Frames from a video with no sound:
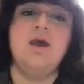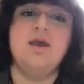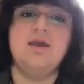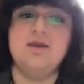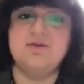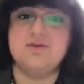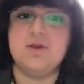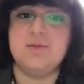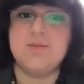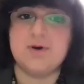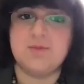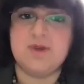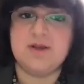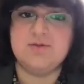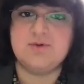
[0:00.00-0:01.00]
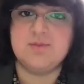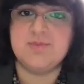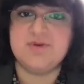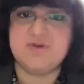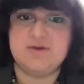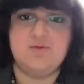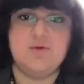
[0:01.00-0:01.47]
He is the permanent
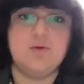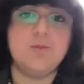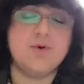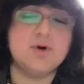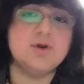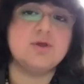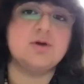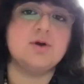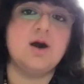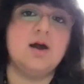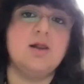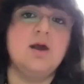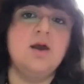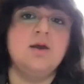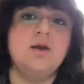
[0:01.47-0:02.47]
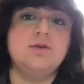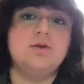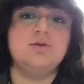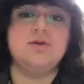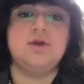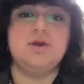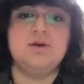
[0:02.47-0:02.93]
representative of Portugal
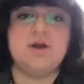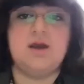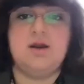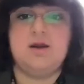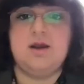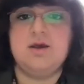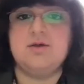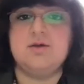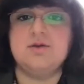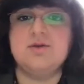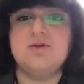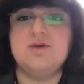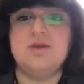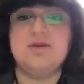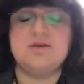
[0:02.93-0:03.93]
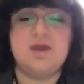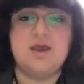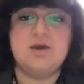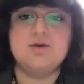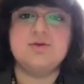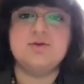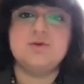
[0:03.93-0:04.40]
to the United Nations since
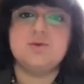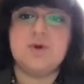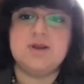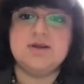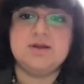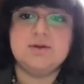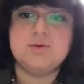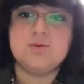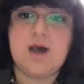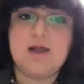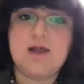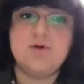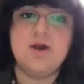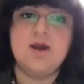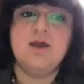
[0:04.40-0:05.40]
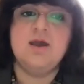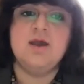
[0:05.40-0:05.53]
August 2012.